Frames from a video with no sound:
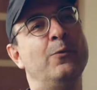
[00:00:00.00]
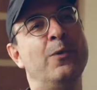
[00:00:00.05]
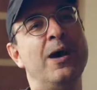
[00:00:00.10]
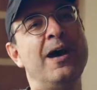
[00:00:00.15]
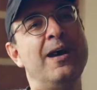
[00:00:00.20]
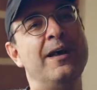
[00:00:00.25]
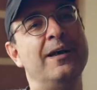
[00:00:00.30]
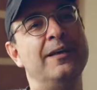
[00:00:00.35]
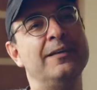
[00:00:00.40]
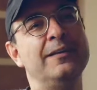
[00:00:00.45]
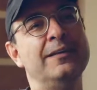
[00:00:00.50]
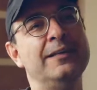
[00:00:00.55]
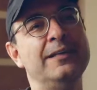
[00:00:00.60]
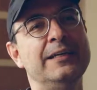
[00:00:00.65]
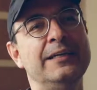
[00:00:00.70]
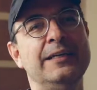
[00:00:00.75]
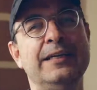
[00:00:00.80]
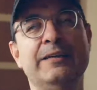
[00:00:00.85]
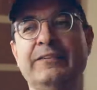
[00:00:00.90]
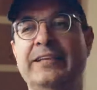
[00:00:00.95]
a while,
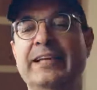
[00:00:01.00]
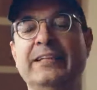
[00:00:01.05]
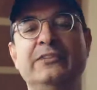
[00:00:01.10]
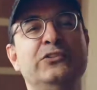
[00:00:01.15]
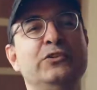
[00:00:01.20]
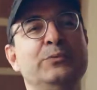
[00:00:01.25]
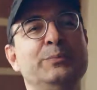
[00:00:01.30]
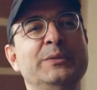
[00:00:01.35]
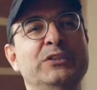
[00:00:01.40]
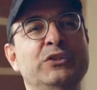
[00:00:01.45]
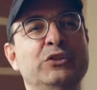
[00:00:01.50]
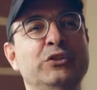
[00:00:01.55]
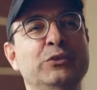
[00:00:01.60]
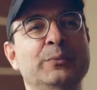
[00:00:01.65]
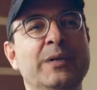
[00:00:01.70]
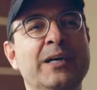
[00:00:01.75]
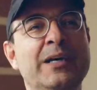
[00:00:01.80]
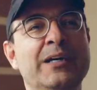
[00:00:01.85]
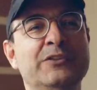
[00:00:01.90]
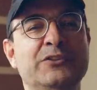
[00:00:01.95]
if it gets to be too
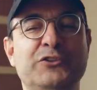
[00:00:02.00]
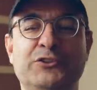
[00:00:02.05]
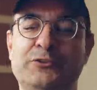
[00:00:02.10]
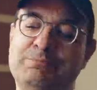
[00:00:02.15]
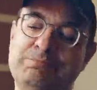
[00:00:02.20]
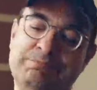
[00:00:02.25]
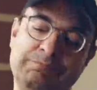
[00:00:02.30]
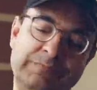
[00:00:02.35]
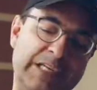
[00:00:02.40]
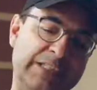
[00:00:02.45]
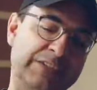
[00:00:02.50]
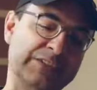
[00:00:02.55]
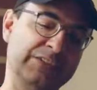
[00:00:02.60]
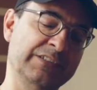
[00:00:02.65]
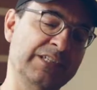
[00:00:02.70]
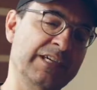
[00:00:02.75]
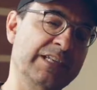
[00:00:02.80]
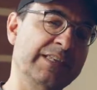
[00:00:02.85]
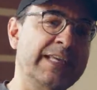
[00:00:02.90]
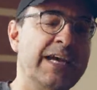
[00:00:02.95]
much, I
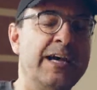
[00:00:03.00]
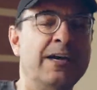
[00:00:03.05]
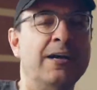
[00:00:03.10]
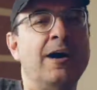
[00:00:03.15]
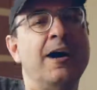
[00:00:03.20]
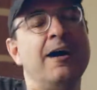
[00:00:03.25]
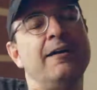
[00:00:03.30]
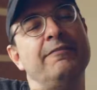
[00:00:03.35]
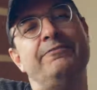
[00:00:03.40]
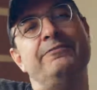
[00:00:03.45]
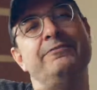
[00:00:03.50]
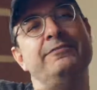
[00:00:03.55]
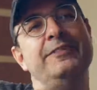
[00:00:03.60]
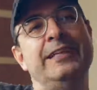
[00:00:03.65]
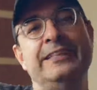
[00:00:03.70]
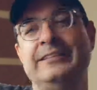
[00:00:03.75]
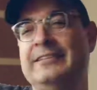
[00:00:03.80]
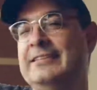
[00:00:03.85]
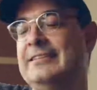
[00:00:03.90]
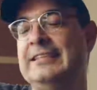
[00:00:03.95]
just cut that off
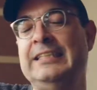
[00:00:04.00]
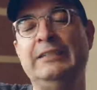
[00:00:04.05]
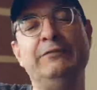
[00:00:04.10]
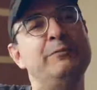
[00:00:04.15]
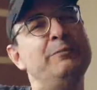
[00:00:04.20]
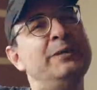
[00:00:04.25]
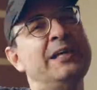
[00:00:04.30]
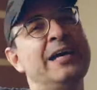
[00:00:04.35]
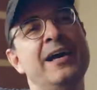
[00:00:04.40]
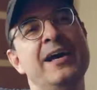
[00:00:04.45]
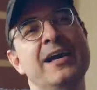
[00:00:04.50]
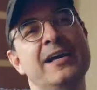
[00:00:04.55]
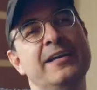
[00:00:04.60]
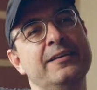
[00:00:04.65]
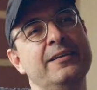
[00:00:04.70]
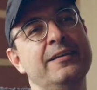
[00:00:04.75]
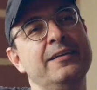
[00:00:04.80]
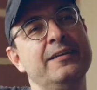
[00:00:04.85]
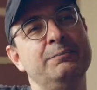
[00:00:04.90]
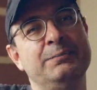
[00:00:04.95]
and just leave it
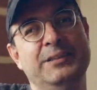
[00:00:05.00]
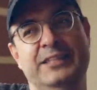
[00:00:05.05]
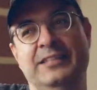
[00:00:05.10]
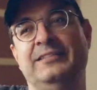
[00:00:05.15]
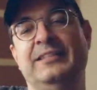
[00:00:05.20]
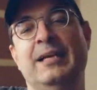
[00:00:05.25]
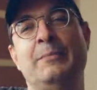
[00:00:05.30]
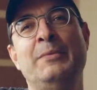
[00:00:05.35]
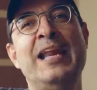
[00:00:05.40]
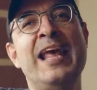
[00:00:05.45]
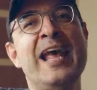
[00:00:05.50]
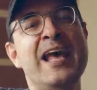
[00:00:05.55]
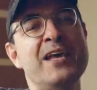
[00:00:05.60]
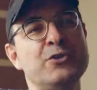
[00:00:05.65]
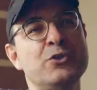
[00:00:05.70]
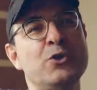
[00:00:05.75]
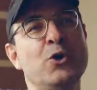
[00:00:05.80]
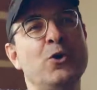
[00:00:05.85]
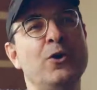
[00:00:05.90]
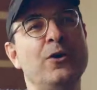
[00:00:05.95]
behind because I'm an
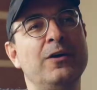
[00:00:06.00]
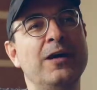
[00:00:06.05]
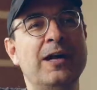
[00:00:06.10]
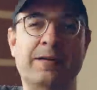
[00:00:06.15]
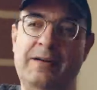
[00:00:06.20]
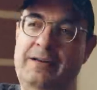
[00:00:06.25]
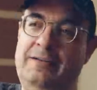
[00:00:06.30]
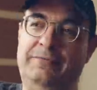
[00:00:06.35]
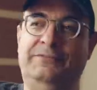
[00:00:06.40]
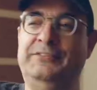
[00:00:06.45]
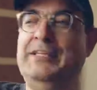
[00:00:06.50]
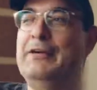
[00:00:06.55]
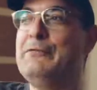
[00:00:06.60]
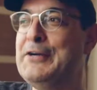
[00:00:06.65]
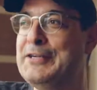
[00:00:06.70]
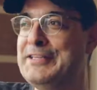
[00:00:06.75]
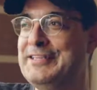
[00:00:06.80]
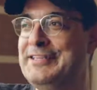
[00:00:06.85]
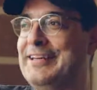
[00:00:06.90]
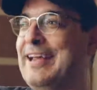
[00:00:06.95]
asshole. I've
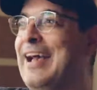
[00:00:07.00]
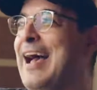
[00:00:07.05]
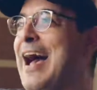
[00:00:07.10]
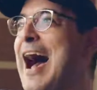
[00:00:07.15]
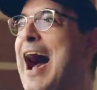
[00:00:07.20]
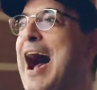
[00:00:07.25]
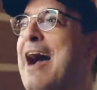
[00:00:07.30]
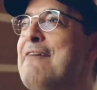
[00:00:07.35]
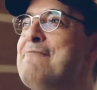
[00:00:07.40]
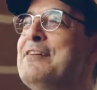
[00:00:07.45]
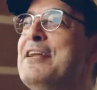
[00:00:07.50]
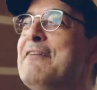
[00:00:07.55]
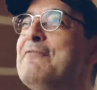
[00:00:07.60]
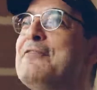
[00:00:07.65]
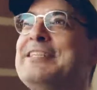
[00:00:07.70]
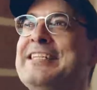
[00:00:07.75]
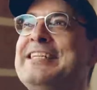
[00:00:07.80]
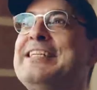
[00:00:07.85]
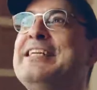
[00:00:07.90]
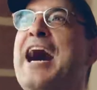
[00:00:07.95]

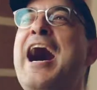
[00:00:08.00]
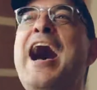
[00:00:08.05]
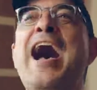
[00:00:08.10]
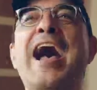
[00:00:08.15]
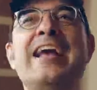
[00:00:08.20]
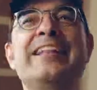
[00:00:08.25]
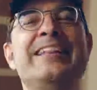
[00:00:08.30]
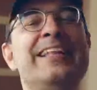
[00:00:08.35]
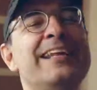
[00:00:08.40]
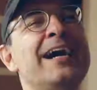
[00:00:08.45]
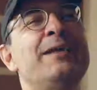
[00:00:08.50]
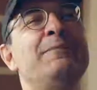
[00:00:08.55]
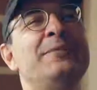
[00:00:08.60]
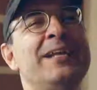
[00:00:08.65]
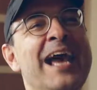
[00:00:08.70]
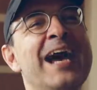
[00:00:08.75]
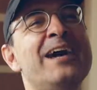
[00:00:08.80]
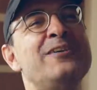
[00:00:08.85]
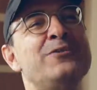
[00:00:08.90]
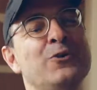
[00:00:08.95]
never denied that I'm
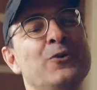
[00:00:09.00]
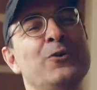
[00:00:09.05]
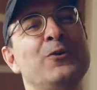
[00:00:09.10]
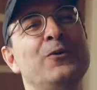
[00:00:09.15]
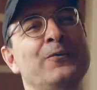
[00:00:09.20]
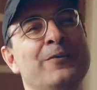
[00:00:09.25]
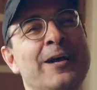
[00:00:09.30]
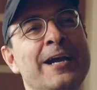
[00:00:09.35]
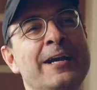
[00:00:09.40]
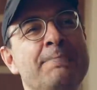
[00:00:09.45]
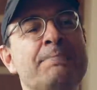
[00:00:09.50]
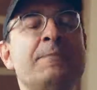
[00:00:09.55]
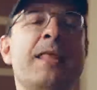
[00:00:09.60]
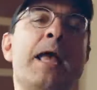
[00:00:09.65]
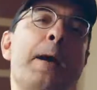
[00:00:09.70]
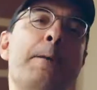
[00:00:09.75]
an asshole, right?